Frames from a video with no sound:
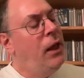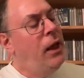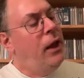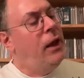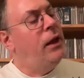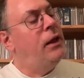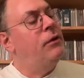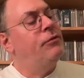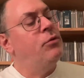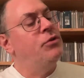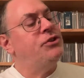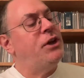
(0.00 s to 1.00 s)
And, of
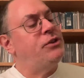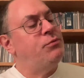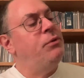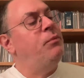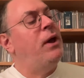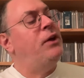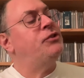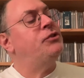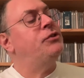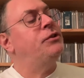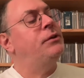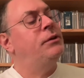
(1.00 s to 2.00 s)
course, that's
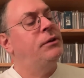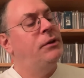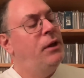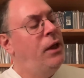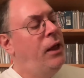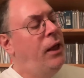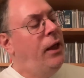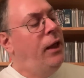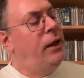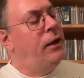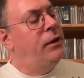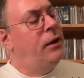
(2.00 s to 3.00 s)
remastered.
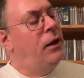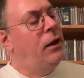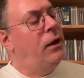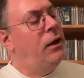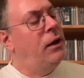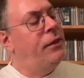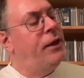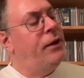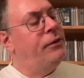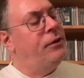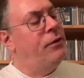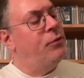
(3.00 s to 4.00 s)
And
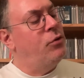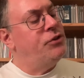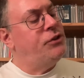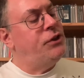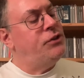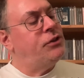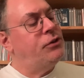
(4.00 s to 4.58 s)
then, of course, disc